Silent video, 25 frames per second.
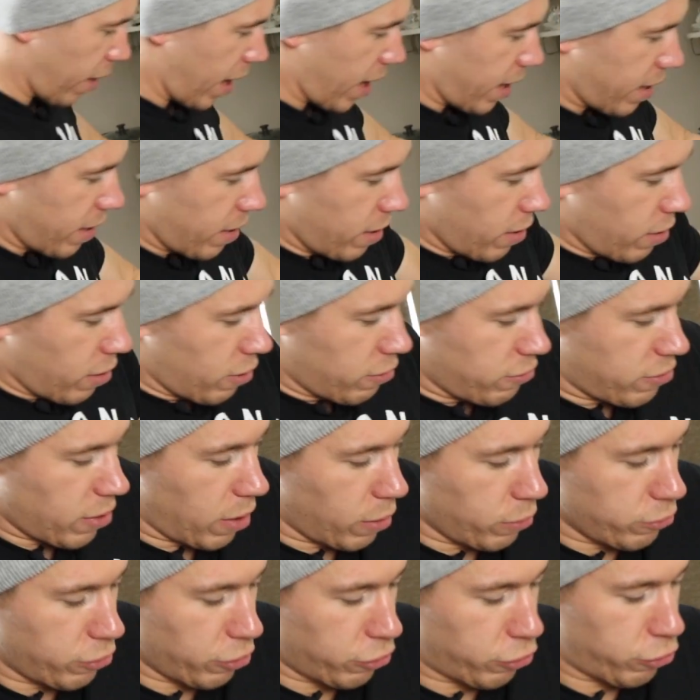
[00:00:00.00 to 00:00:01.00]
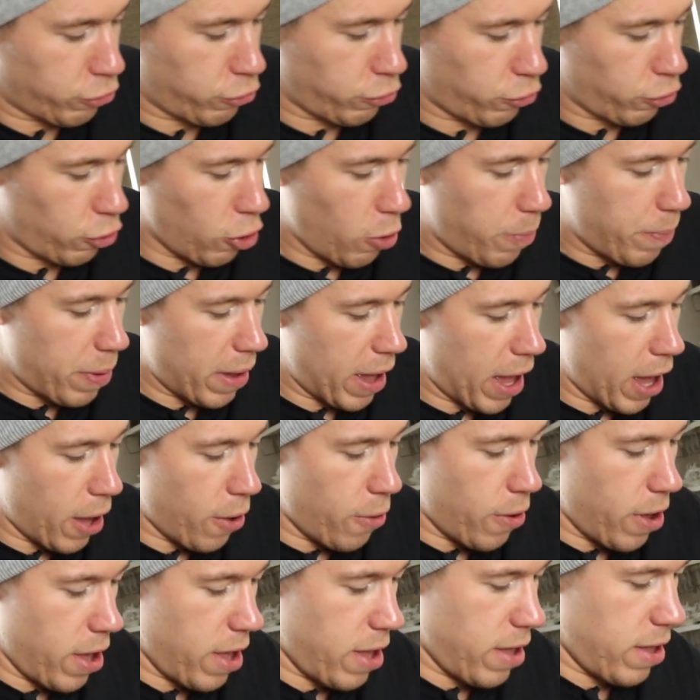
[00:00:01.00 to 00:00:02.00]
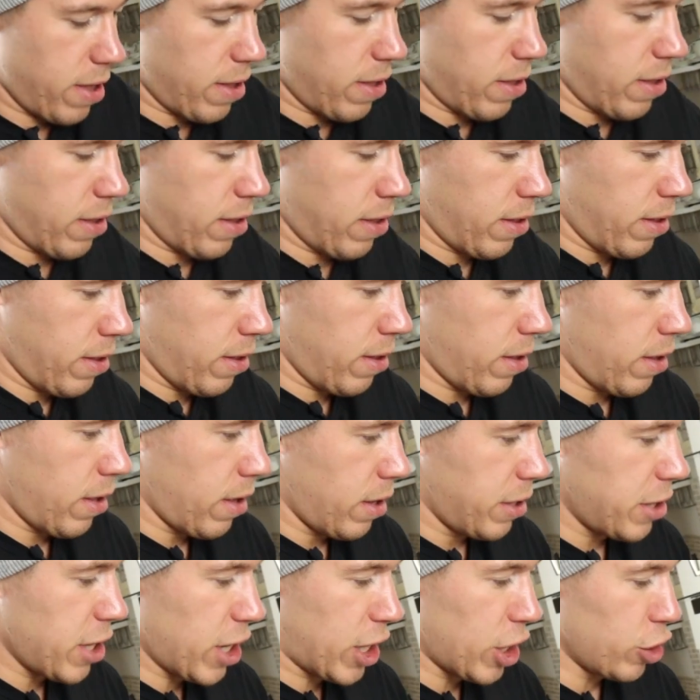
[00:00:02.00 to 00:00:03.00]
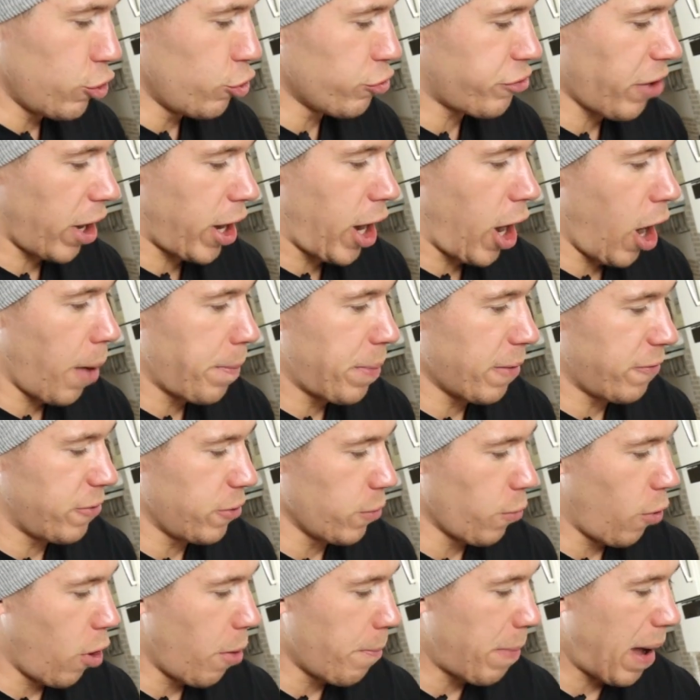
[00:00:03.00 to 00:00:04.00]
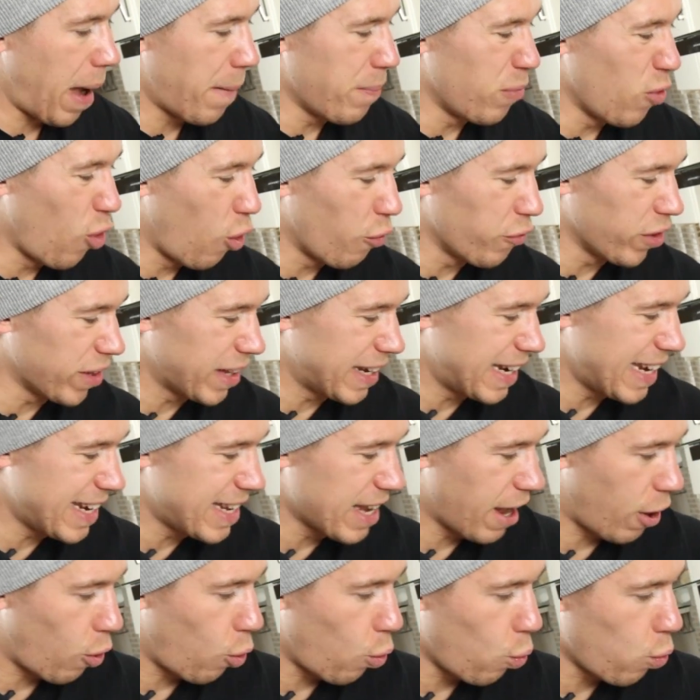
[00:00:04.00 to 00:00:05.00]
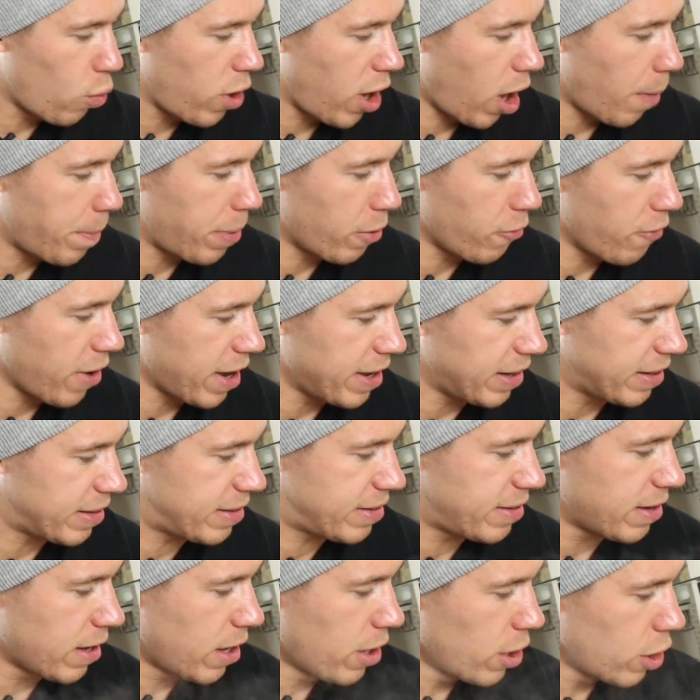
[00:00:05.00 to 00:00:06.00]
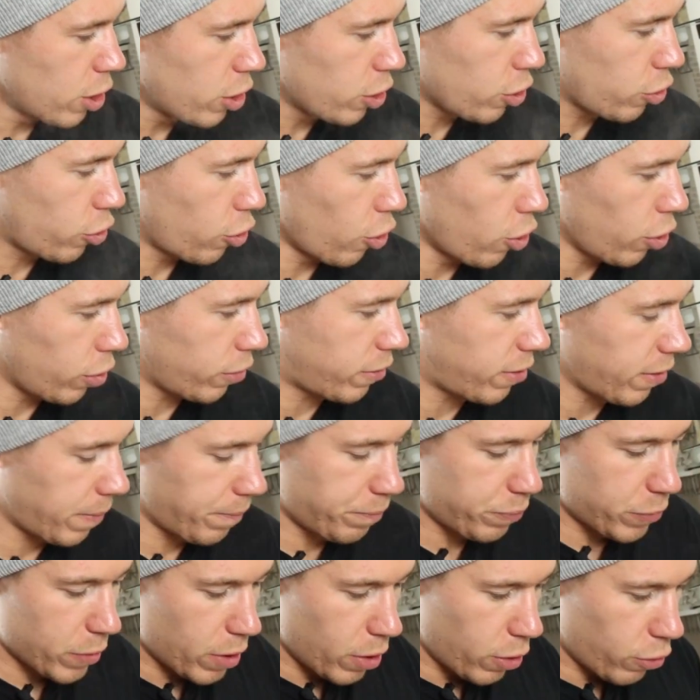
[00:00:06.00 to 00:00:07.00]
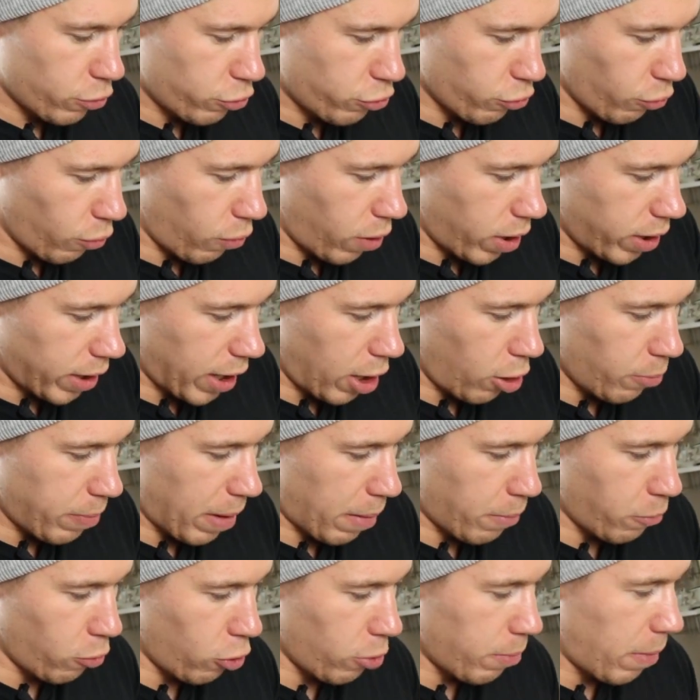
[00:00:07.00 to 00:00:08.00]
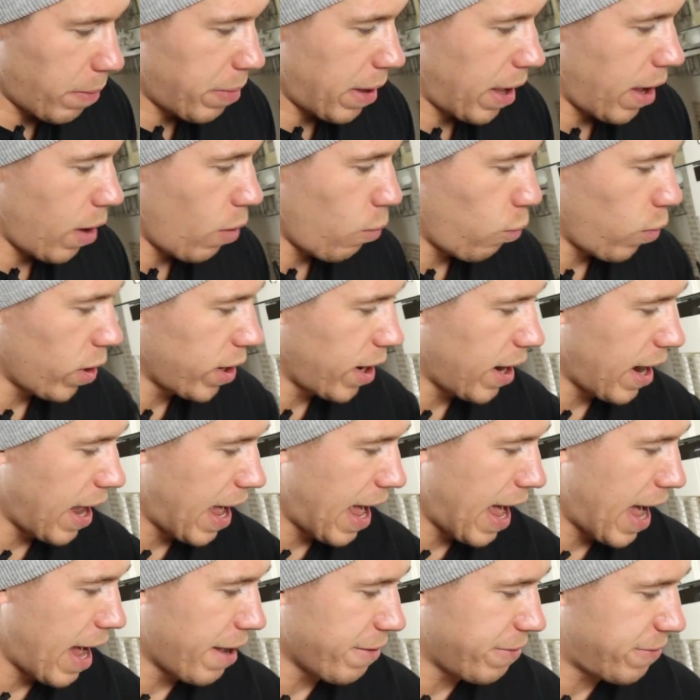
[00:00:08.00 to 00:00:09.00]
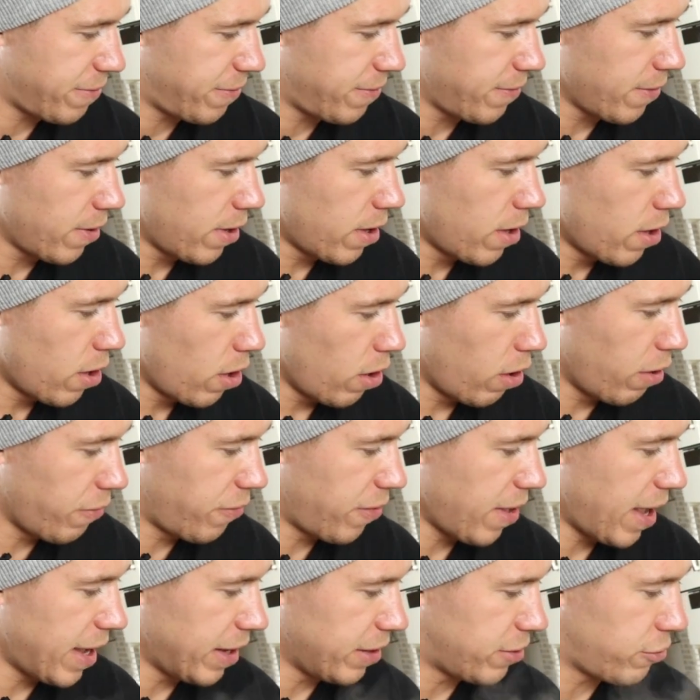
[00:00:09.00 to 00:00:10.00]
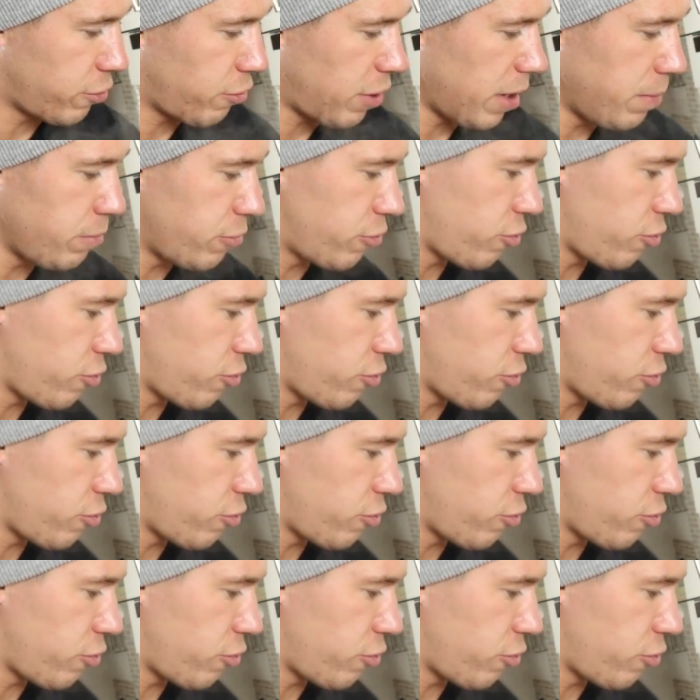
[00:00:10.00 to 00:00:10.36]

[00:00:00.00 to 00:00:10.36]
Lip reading: it. So I'll just scoop it out. You can use a cup if you want, but I'm not really needing a whole cup of rice cooked. So a little bit more, maybe 1.5 of the ice cream